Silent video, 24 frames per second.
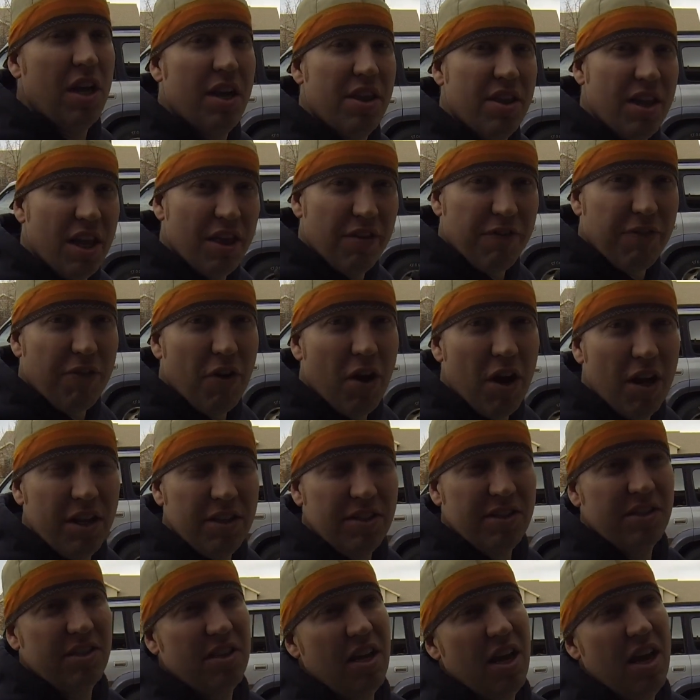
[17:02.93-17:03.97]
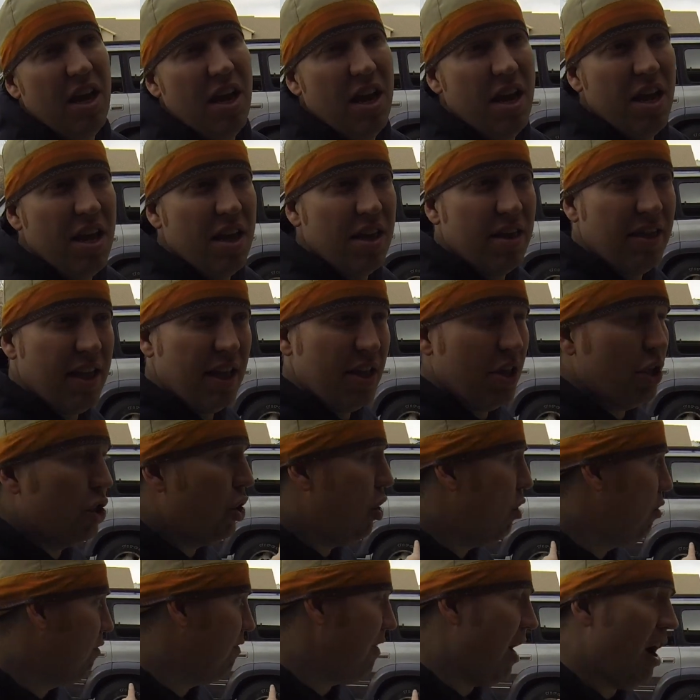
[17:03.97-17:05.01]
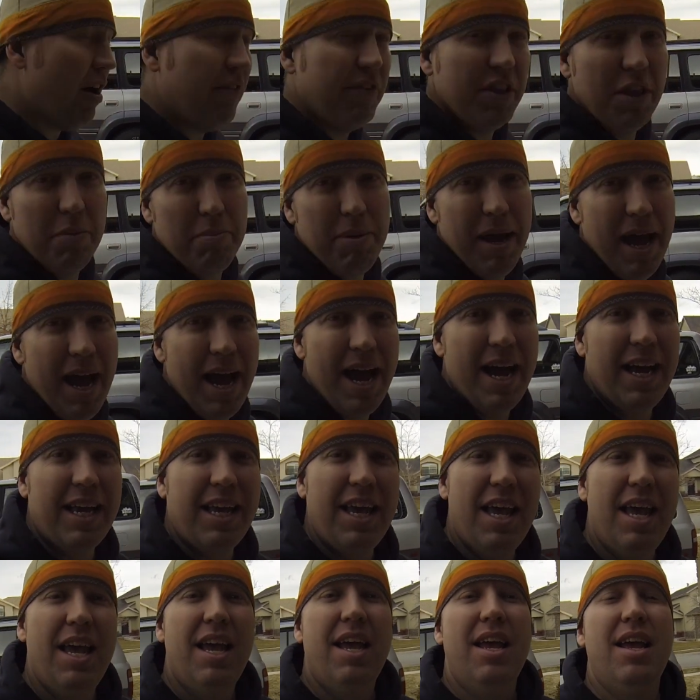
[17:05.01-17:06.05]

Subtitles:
then the fronts, then the load valve in the back,